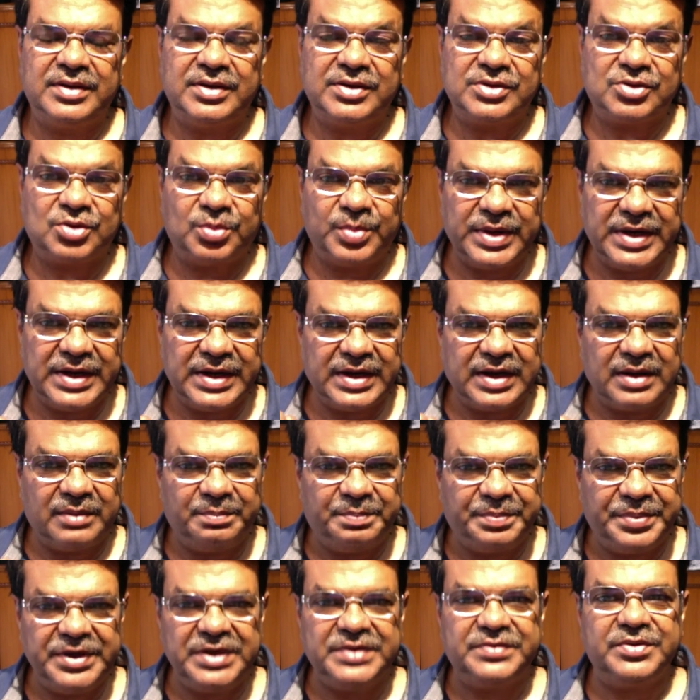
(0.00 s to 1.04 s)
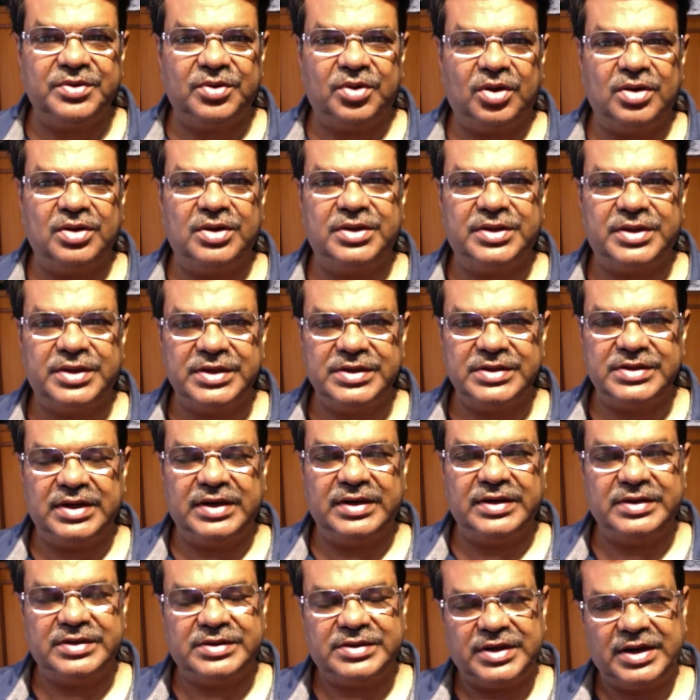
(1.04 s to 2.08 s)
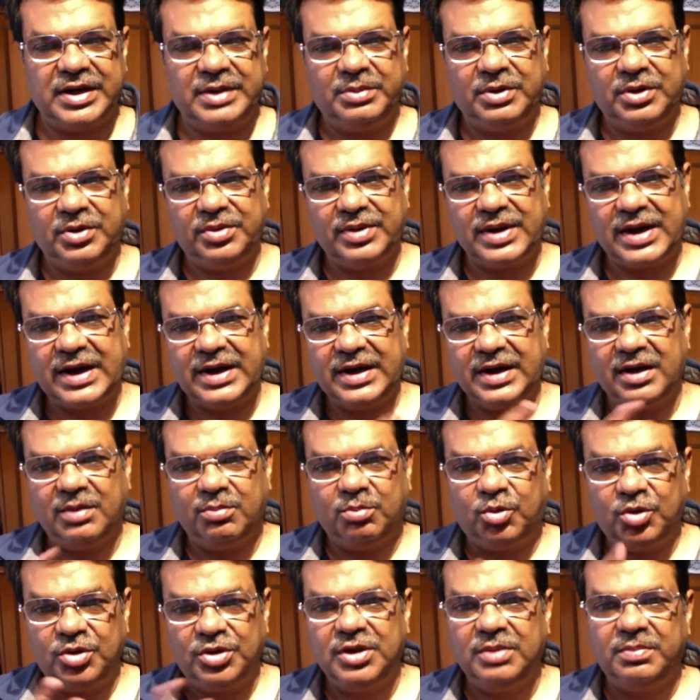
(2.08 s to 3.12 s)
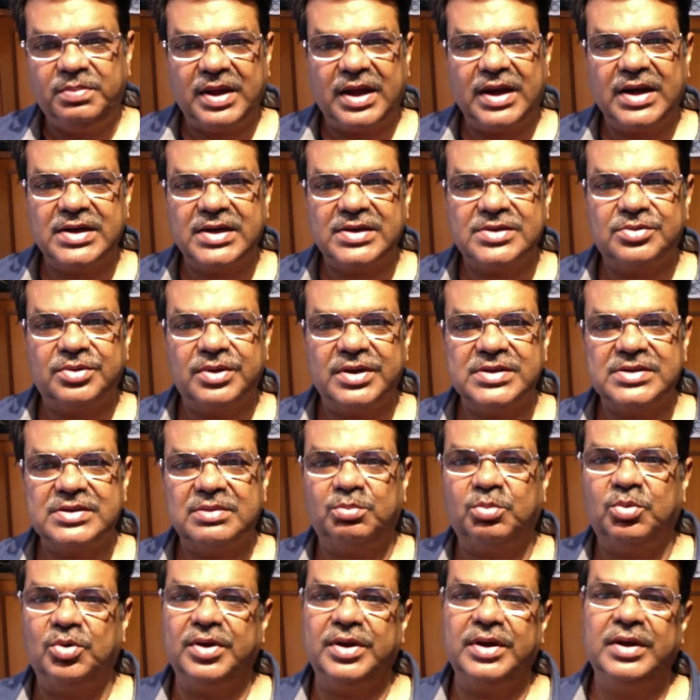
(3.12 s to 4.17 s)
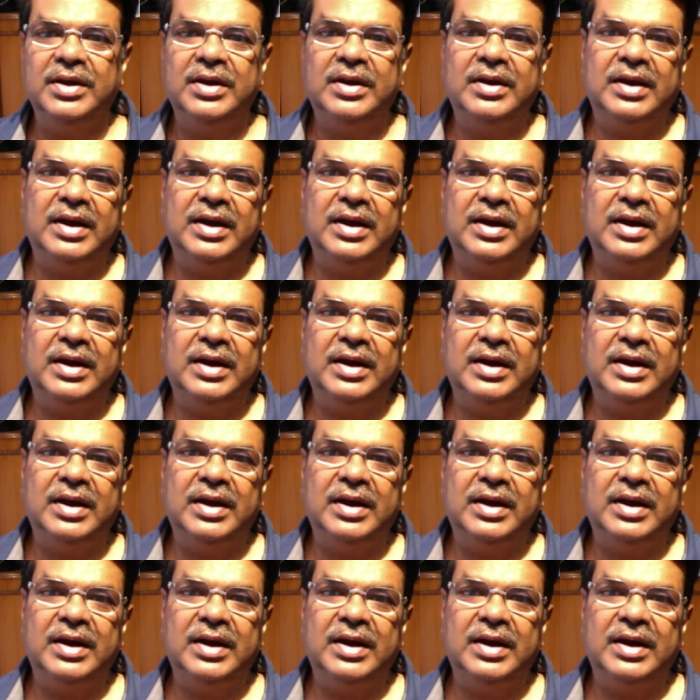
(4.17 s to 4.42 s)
So when it competes with all the things and is able to handle both the planets what is supporting,